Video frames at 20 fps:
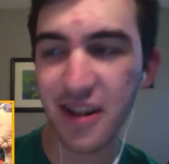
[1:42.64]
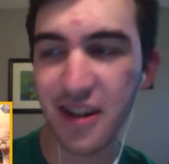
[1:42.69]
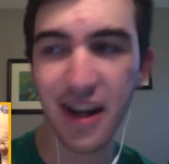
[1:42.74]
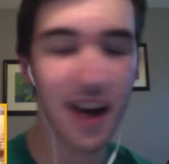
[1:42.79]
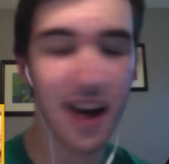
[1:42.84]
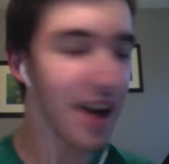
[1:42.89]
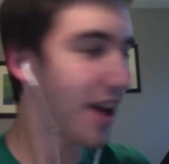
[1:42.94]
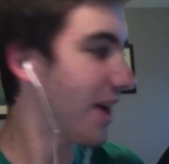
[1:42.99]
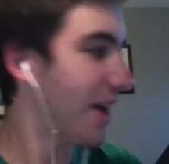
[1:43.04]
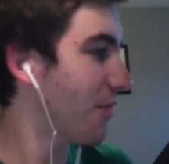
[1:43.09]

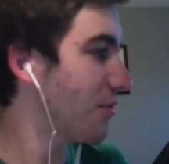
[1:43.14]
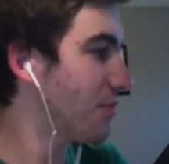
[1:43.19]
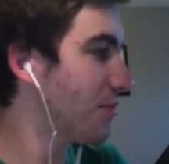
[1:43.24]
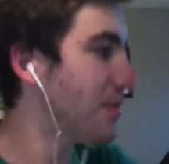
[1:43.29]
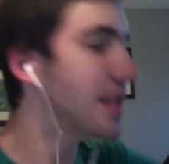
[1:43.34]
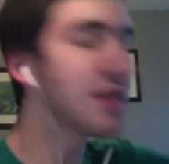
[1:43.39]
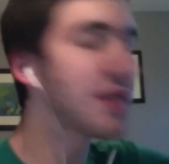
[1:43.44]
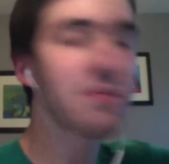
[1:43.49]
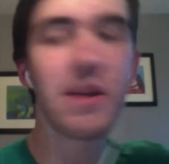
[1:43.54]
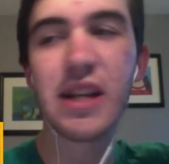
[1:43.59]
I wouldn't be
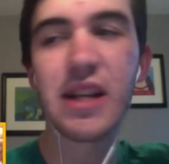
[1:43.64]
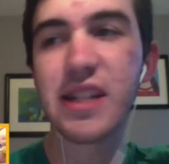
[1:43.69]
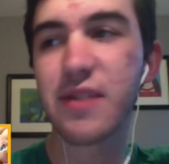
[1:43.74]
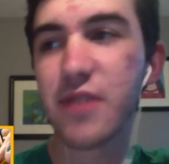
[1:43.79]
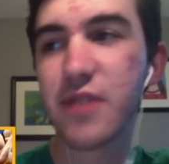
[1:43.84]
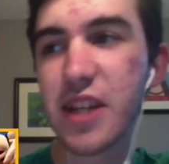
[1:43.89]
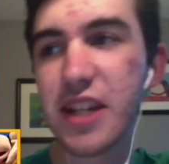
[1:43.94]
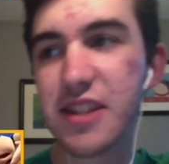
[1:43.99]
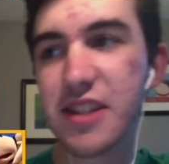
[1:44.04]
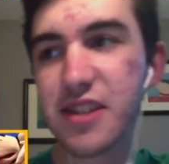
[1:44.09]
surprised if
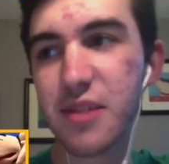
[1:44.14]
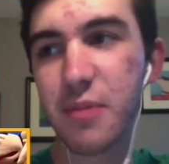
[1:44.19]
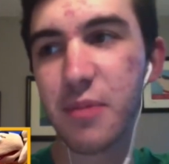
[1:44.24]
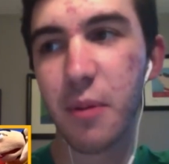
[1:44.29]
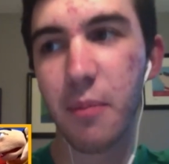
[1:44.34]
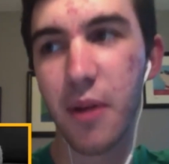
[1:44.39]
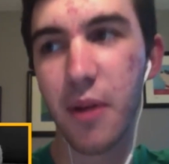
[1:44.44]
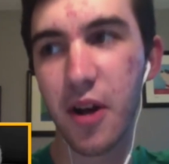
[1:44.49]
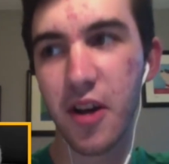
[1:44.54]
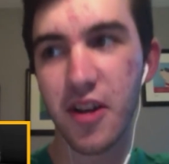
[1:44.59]
he gets some
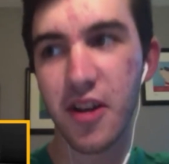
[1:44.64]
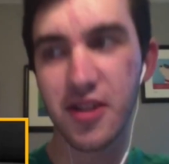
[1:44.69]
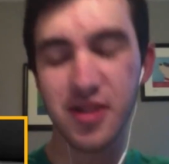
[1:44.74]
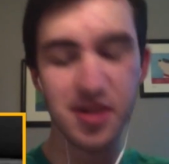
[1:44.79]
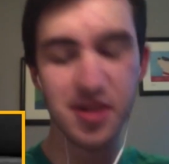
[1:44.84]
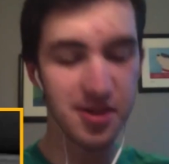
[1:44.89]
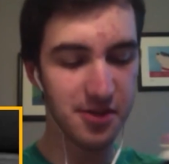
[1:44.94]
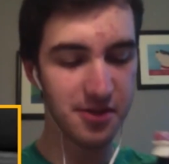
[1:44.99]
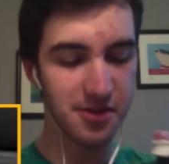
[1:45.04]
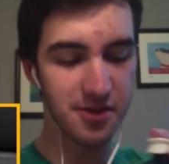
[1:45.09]
Among
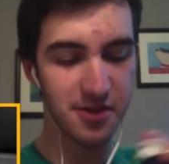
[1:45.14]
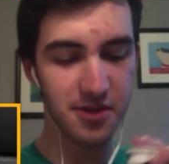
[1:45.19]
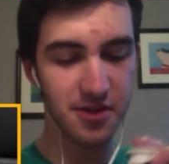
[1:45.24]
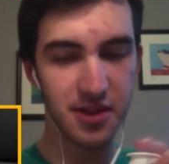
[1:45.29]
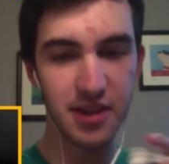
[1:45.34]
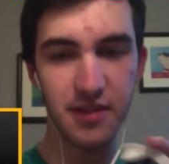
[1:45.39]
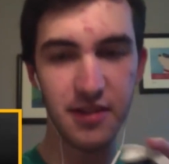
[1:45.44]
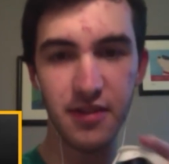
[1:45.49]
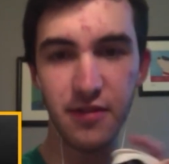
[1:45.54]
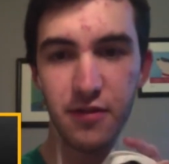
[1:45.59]
Us. If
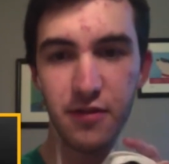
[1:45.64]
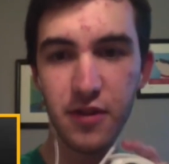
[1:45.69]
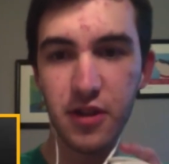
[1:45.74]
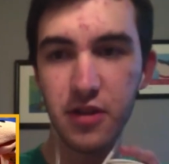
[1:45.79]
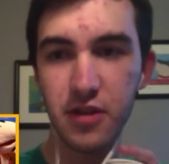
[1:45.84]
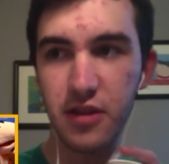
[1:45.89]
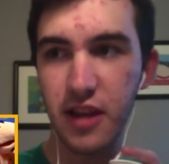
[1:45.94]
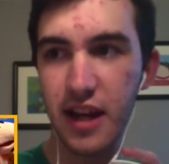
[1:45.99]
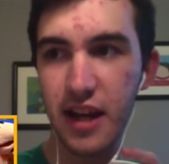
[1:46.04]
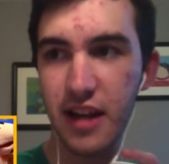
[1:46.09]
he
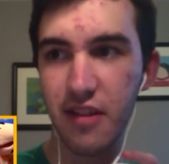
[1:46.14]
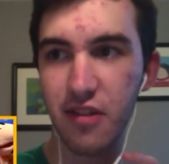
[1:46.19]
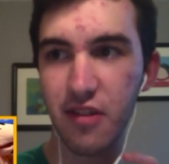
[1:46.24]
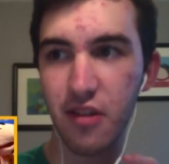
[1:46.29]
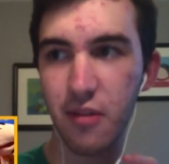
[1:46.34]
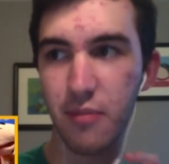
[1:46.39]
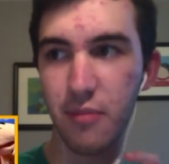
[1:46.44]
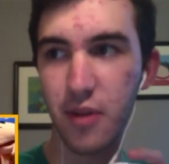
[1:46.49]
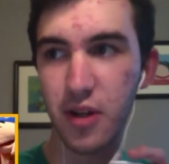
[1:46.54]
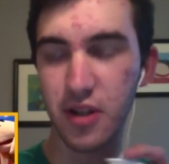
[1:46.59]
edits
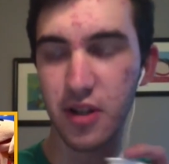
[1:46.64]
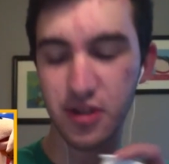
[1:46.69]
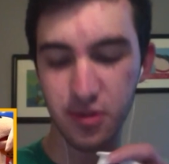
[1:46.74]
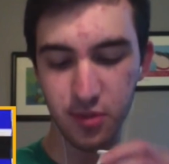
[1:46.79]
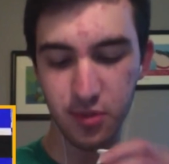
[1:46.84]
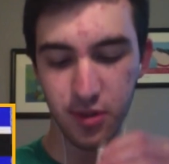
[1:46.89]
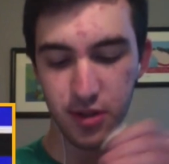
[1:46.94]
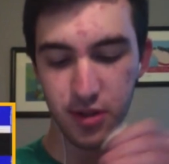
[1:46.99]
the Among Us one.